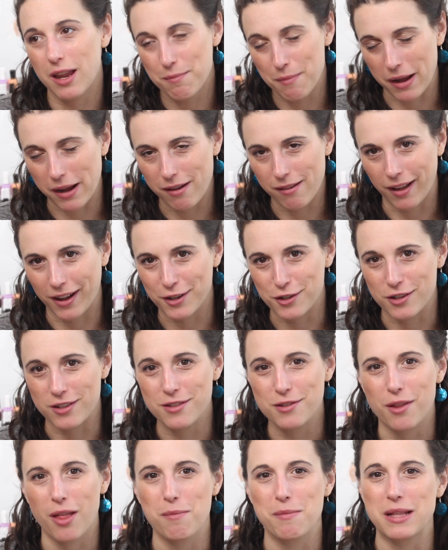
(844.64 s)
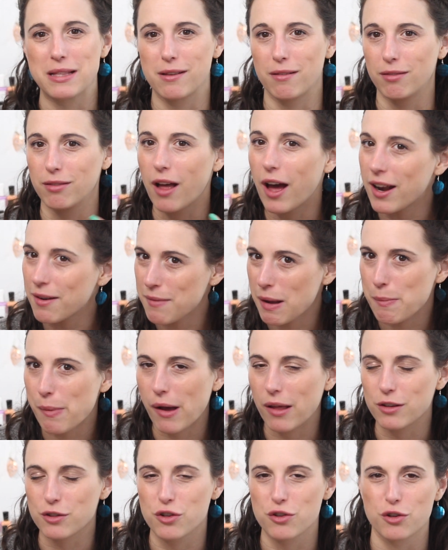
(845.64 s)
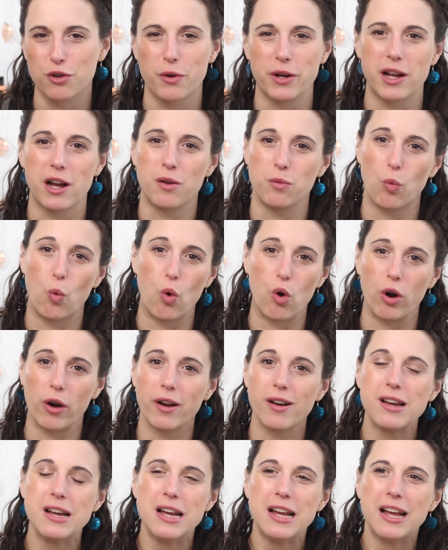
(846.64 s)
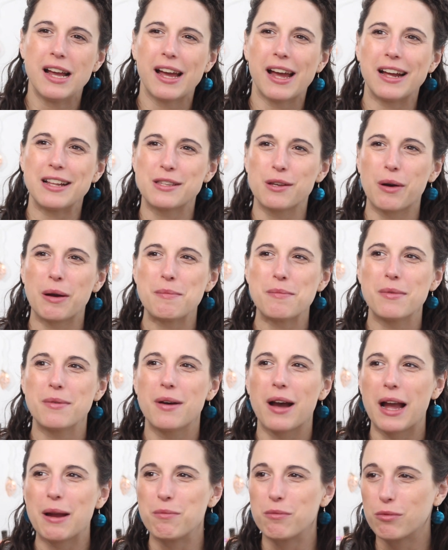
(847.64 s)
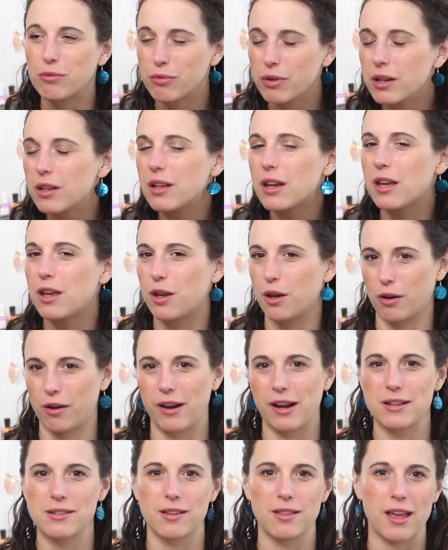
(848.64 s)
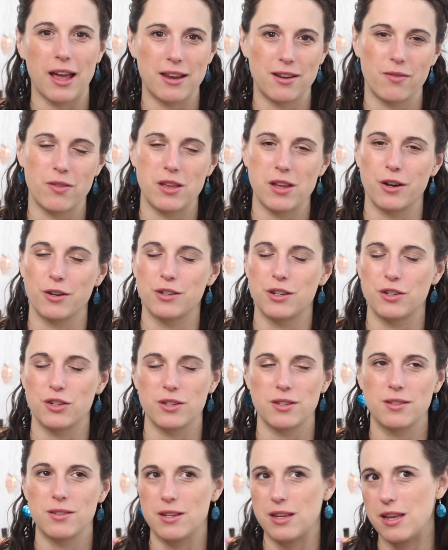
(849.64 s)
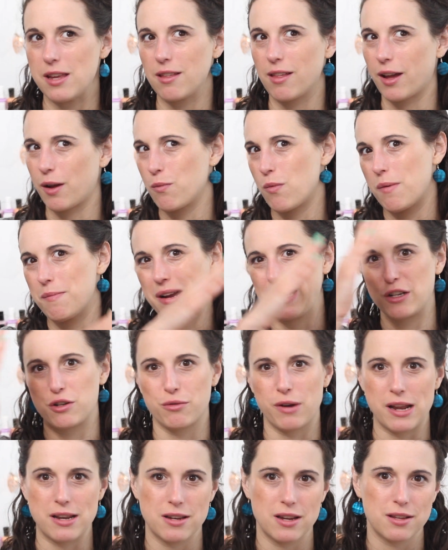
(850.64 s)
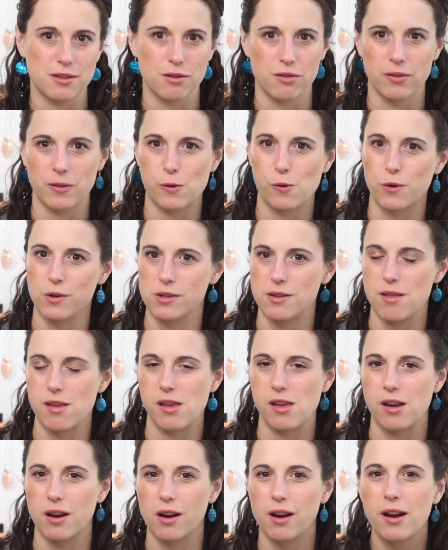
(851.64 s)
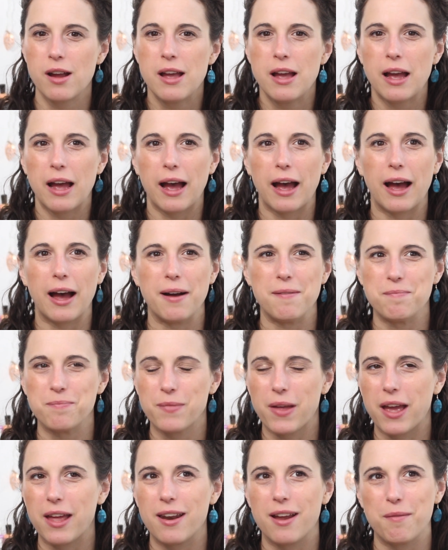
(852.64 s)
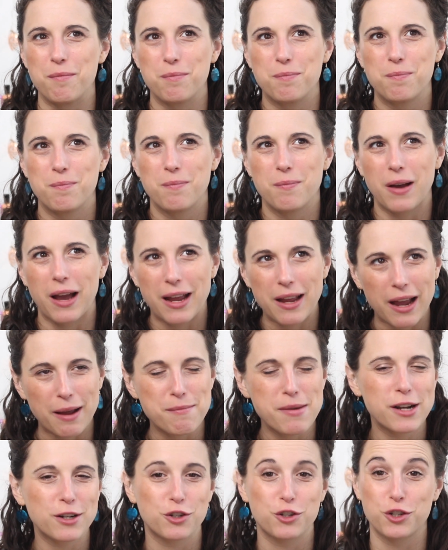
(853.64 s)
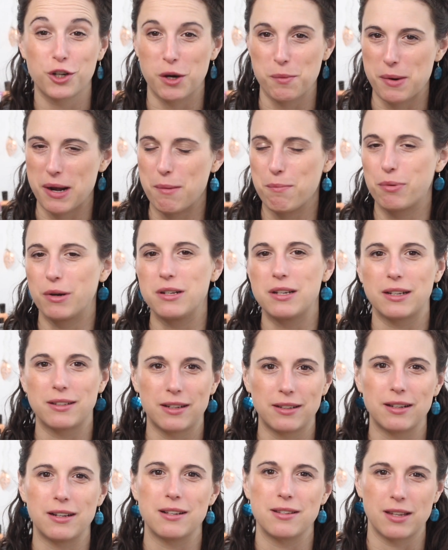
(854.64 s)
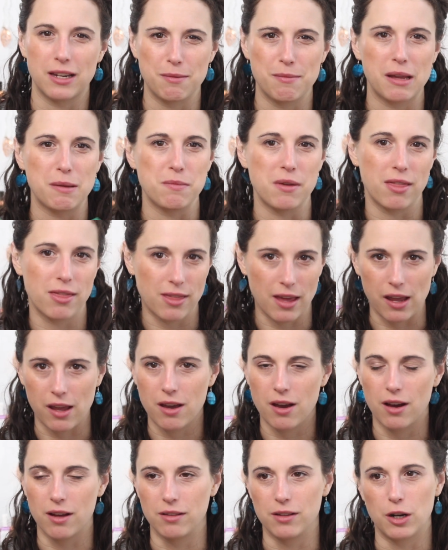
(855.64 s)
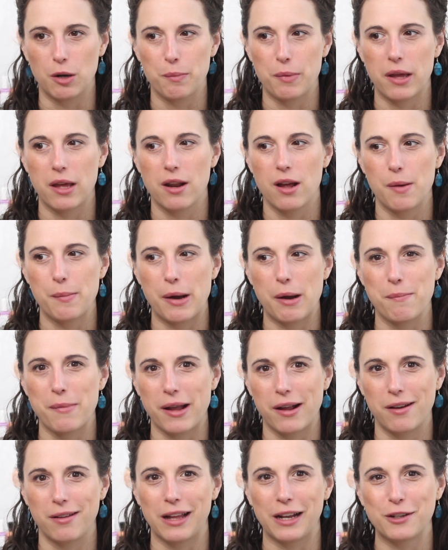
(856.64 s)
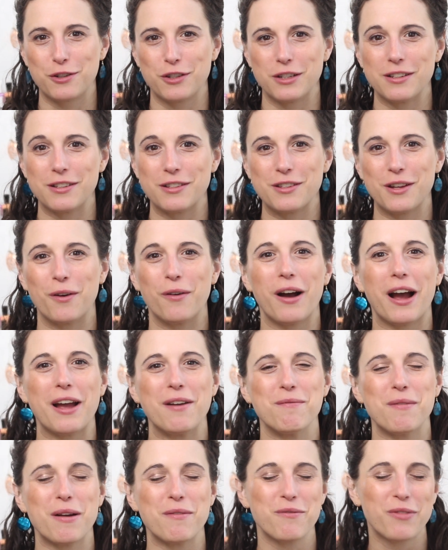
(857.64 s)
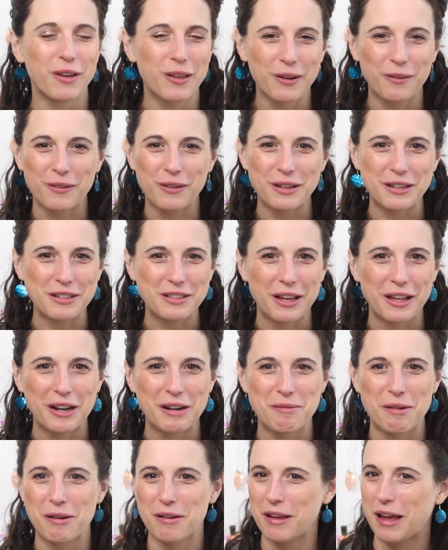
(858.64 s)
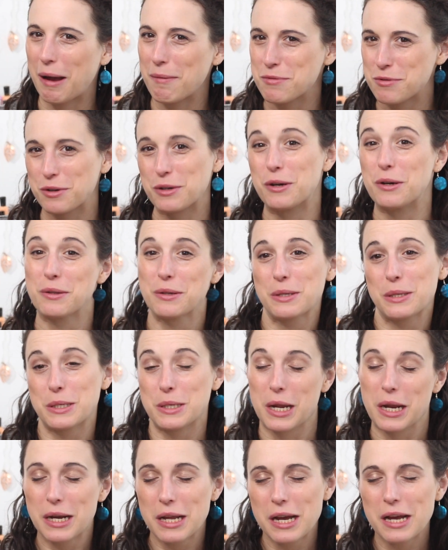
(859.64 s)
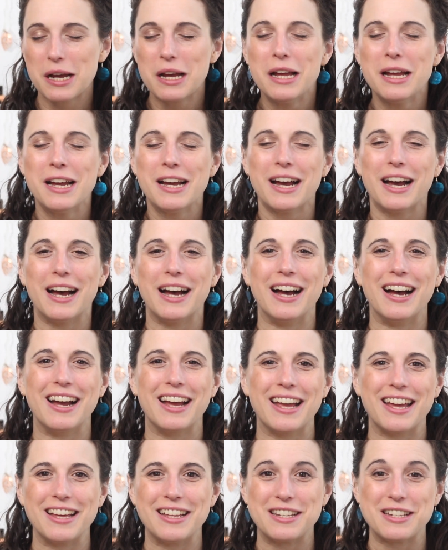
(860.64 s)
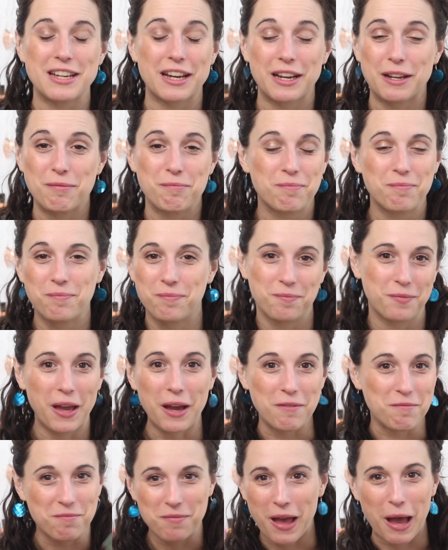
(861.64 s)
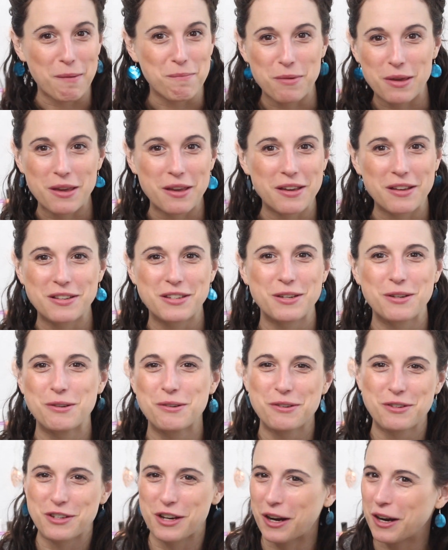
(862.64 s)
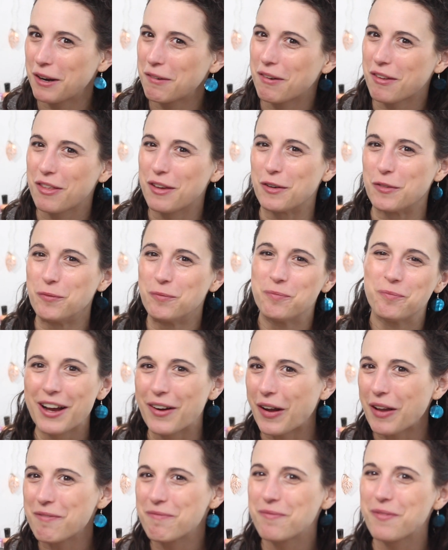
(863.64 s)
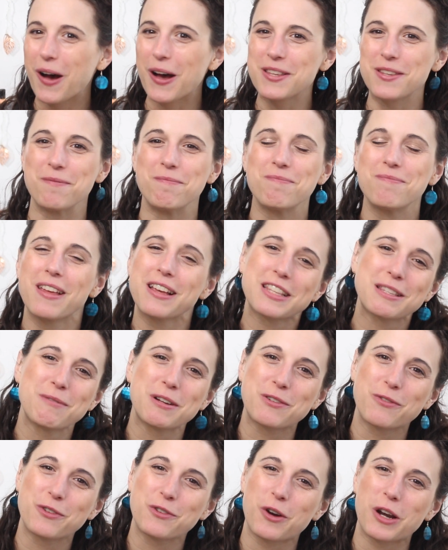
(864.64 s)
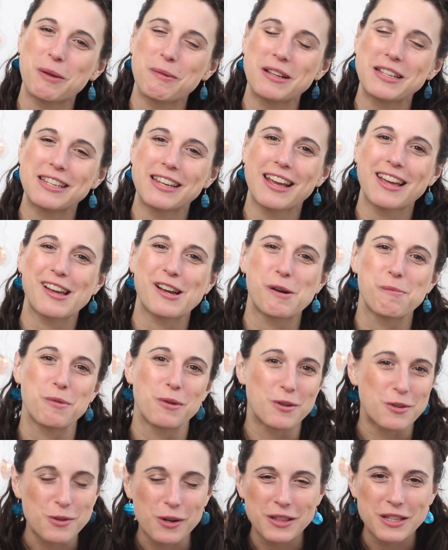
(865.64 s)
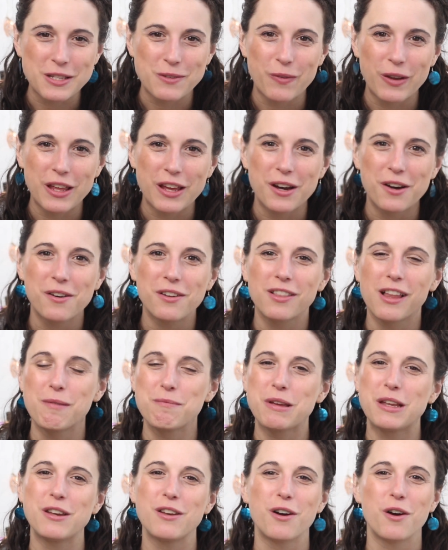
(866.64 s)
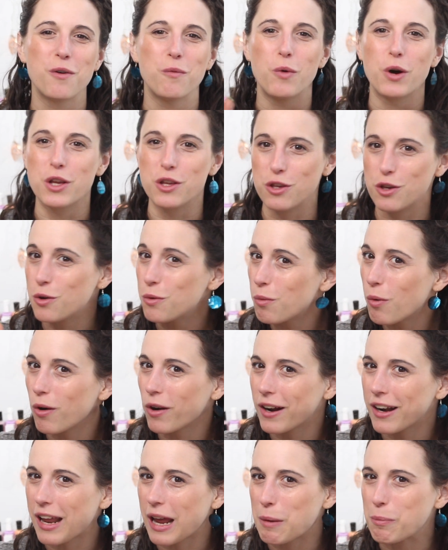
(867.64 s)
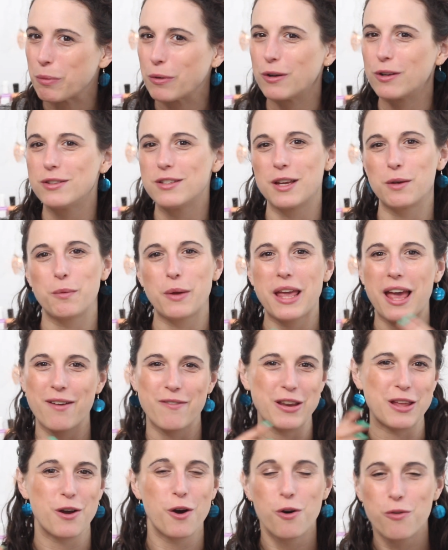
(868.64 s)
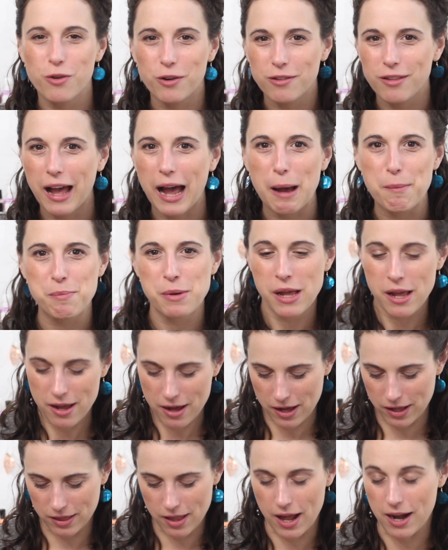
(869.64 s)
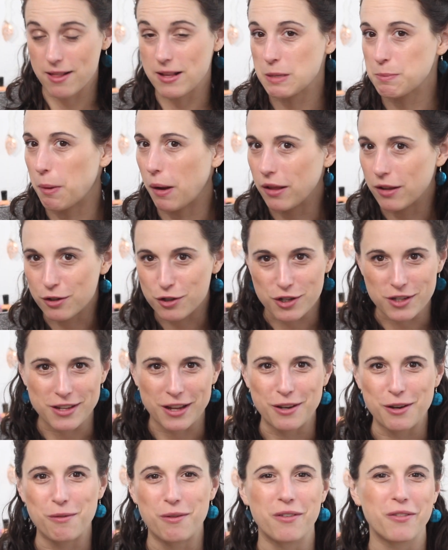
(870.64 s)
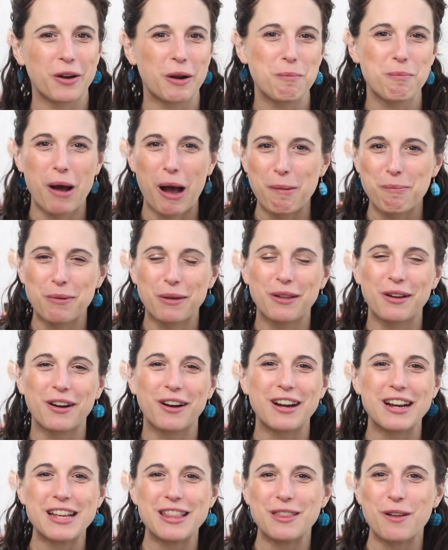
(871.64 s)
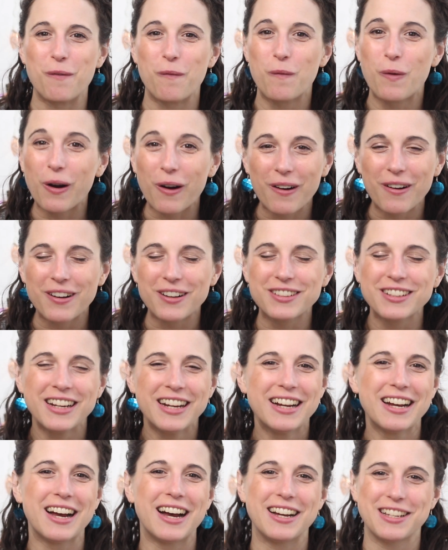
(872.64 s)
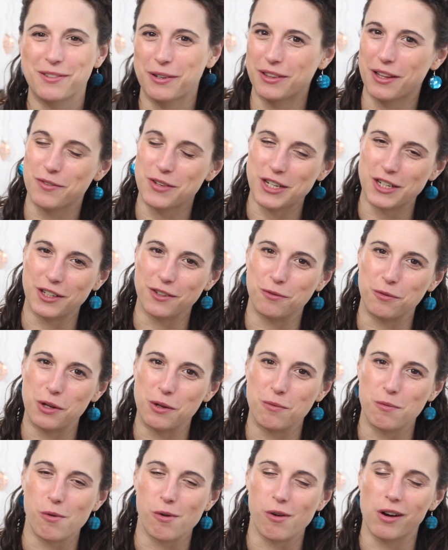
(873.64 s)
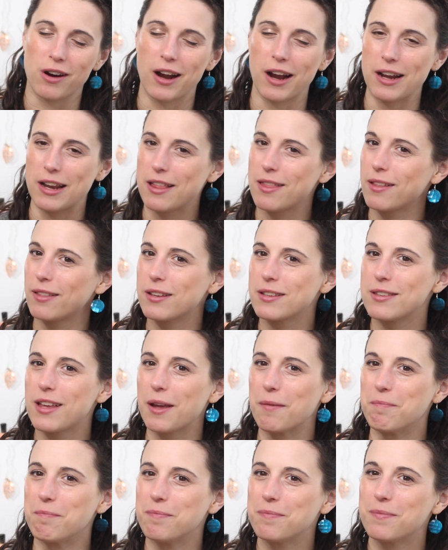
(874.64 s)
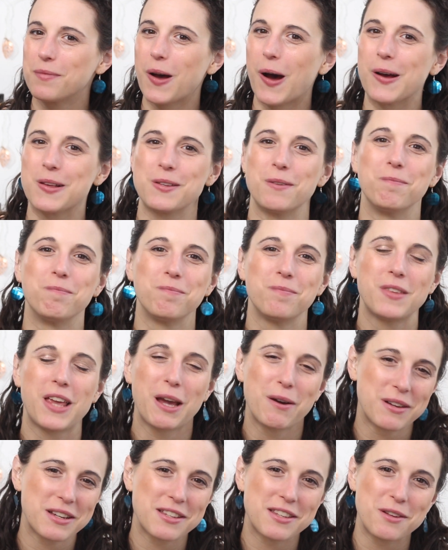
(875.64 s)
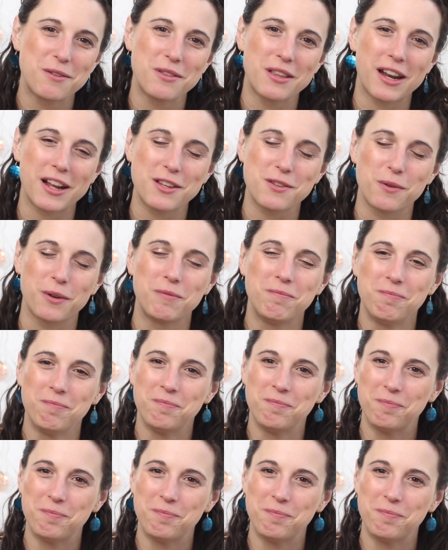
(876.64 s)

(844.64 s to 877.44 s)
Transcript: in my collection, so that means a lot of my polishes are going unworn. And so I'm really curious at the end of the year to just see like what my trend is over the course of the year. And I'm not sure, but I'm predicting that it's going to make me think a little bit about my collection. So I'm feeling really excited about capturing all this data, and I'm, yeah, happy to share it with you. Okay, awesome. Thanks so much for joining me today. I hope you enjoyed this video. Let me know what you wore in April. Did we have any overlap? A lot of these polishes I know are very popular in the world, so I'd love to hear if we wore anything the same. Awesome. Can't wait to see you in the next one.